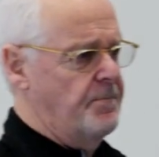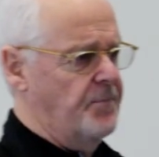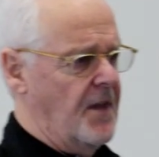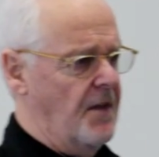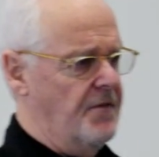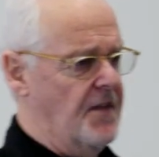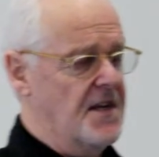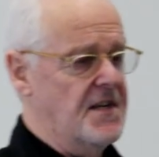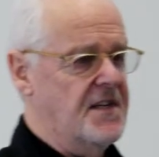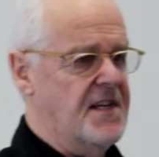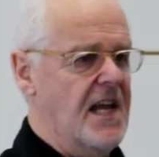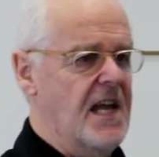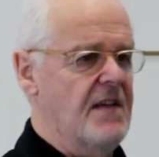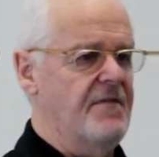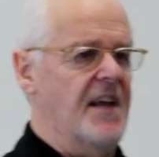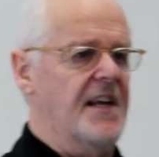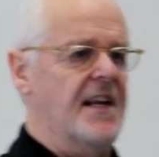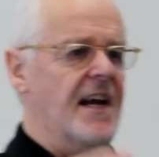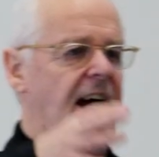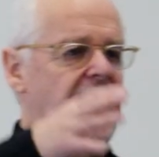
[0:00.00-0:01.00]
that
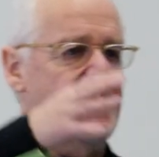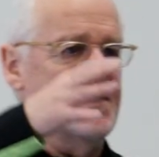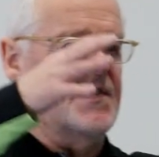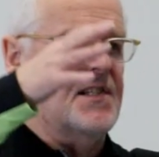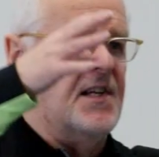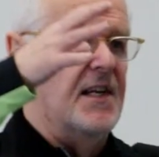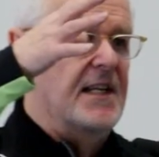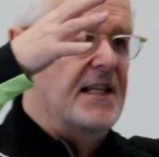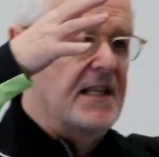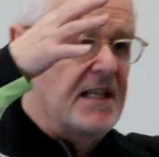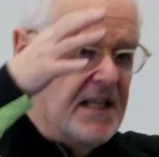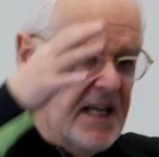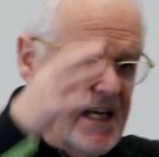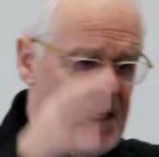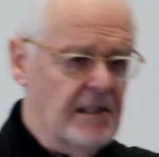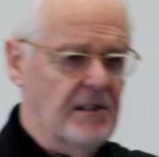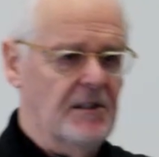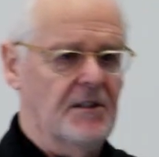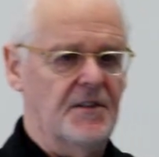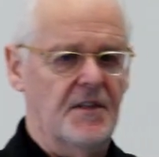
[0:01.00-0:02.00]
David has
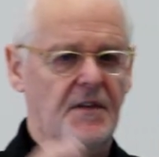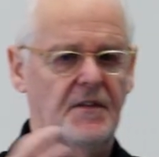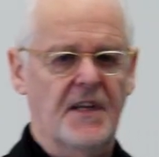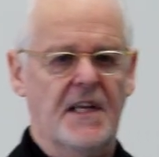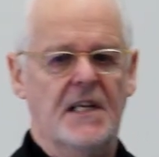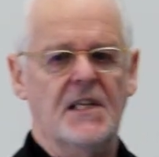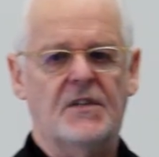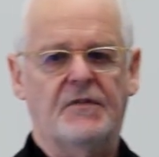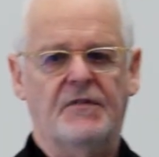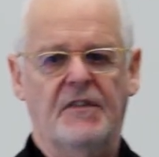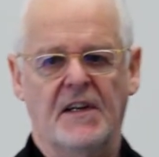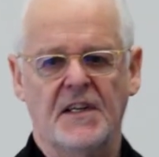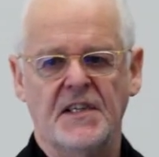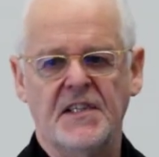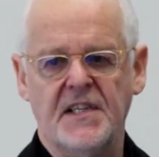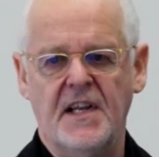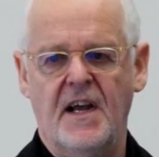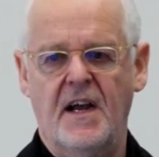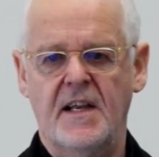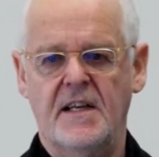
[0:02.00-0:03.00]
killed these
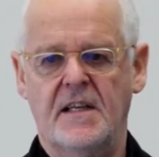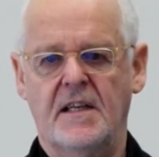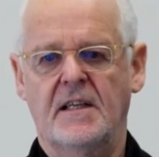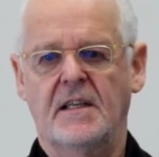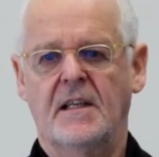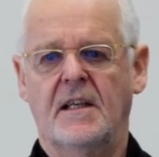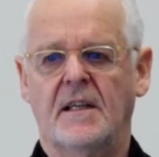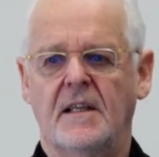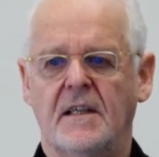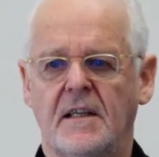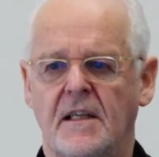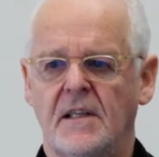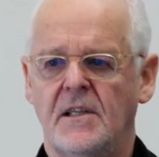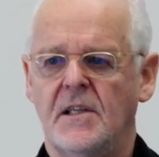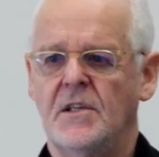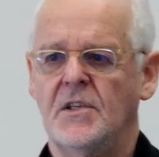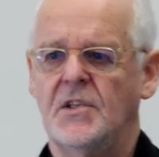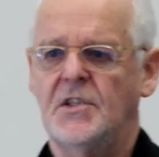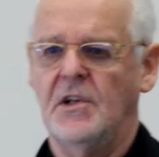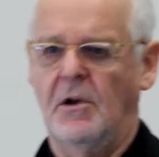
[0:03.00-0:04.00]
Philistine
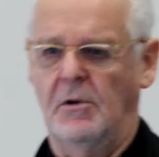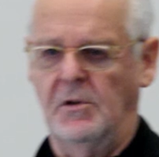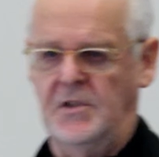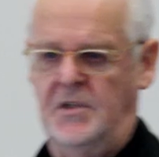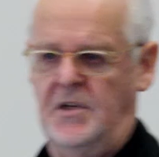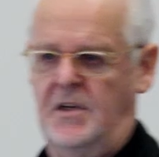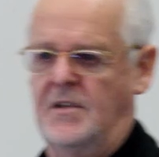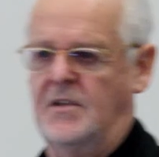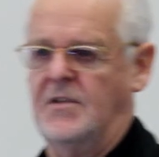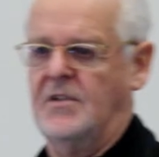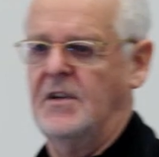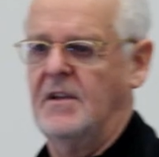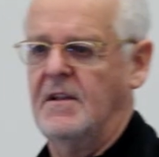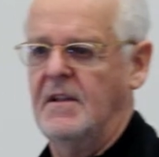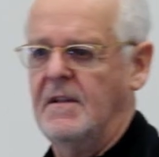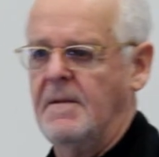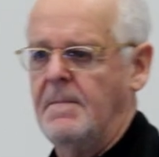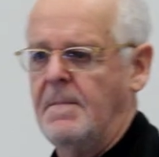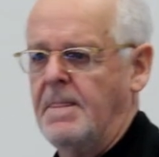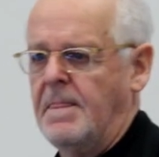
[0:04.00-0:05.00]
soldiers.
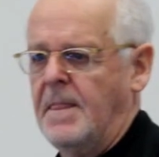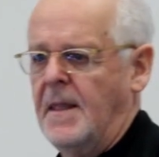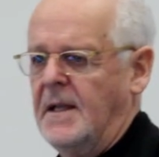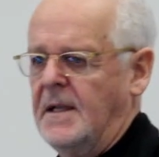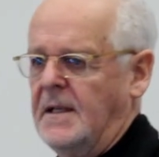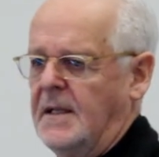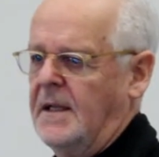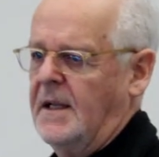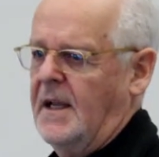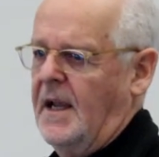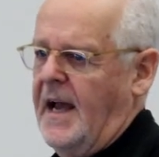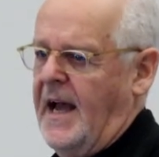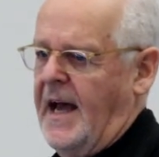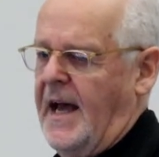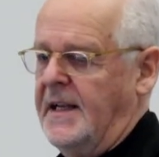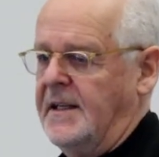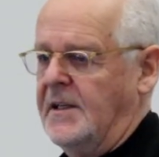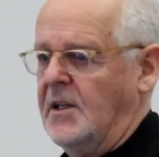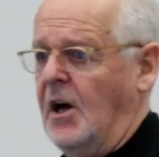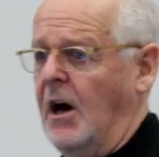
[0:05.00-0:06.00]

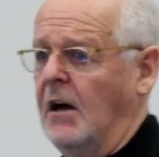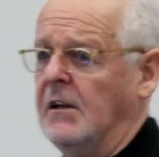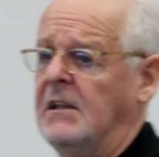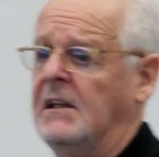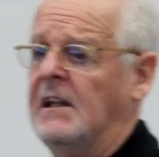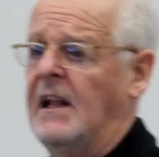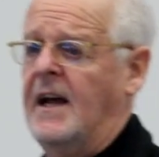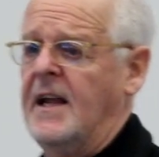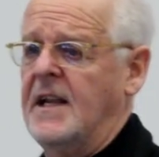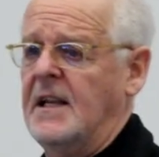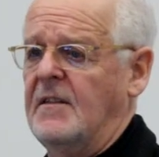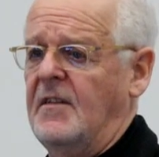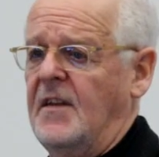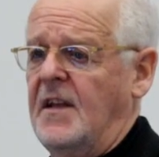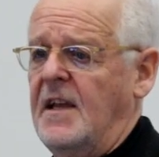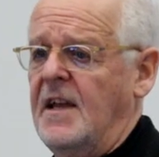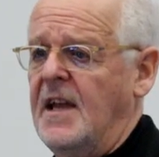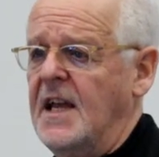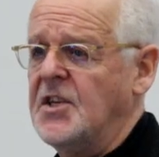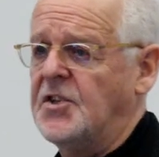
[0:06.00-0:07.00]
And unlike
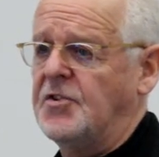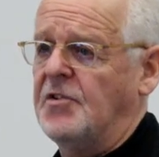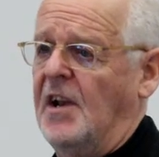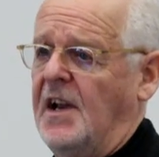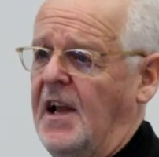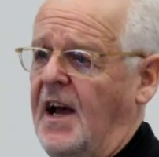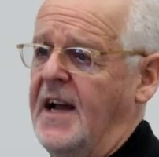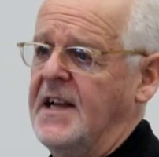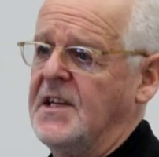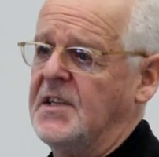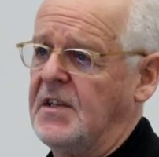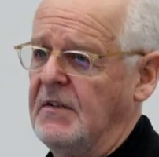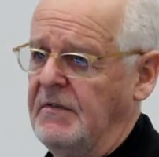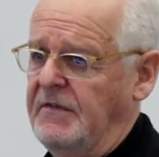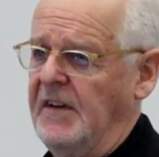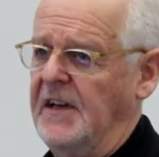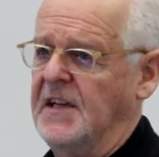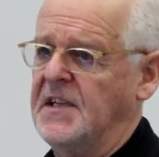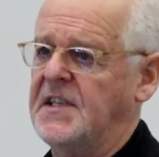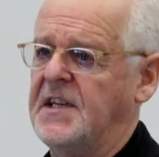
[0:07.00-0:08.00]
the Israelites, the
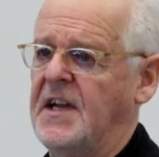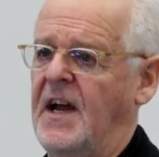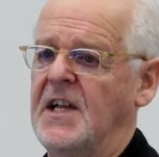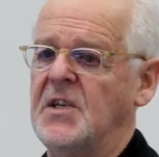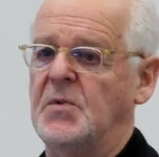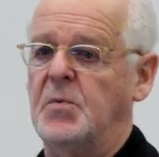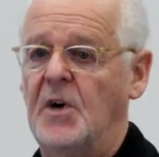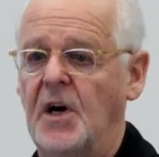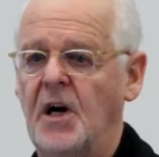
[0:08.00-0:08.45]
Philistines were